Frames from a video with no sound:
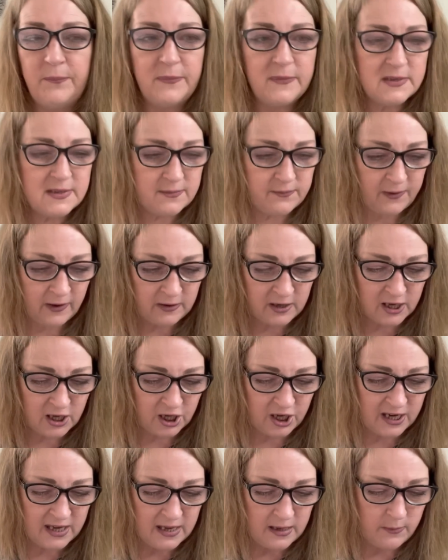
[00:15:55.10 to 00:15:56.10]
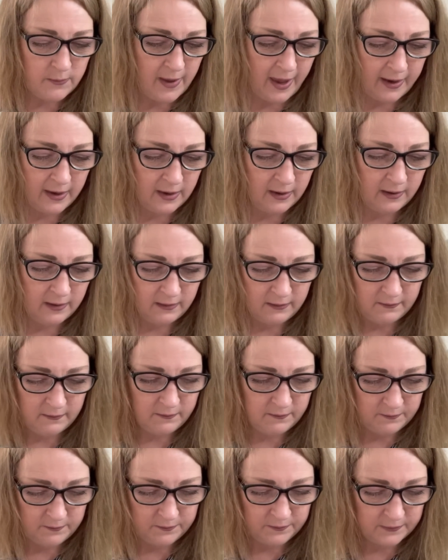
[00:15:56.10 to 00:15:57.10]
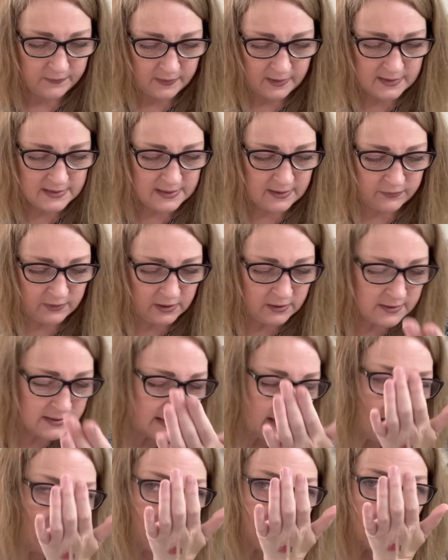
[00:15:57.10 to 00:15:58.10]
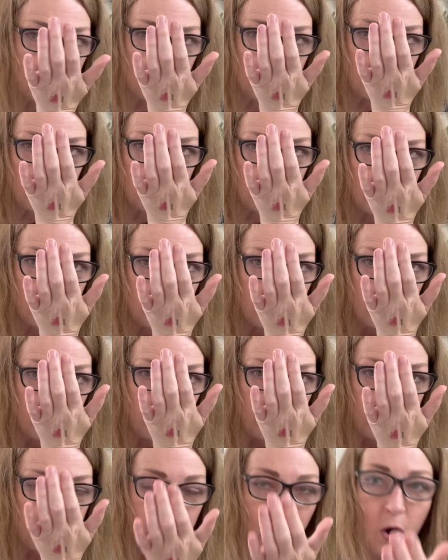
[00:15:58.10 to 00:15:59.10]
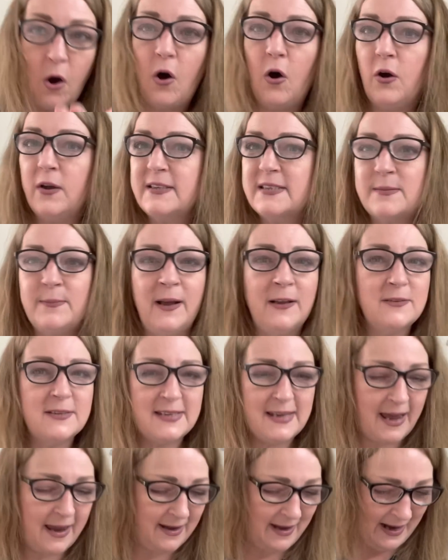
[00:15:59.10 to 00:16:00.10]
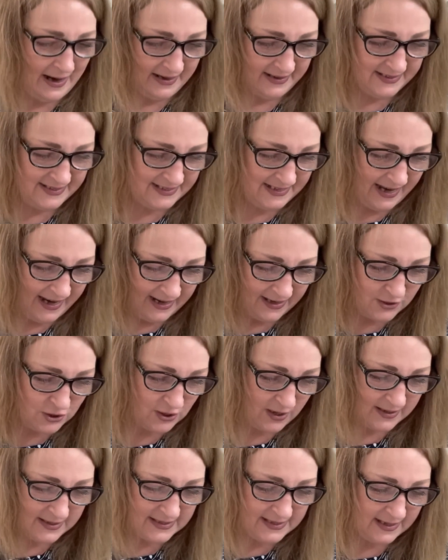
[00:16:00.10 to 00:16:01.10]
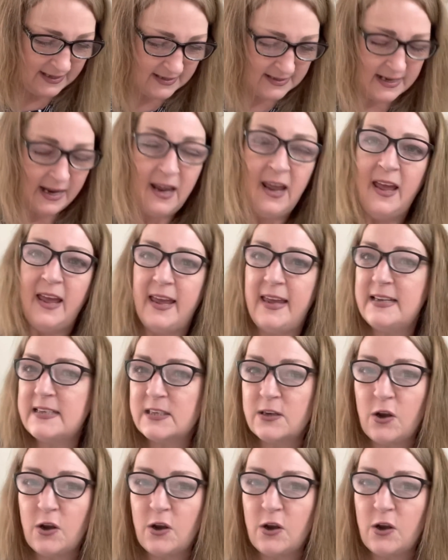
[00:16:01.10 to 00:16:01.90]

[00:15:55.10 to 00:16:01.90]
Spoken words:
It's very creamy. Let's have a little sniff. Oh, it smells like nice hairdressers. It's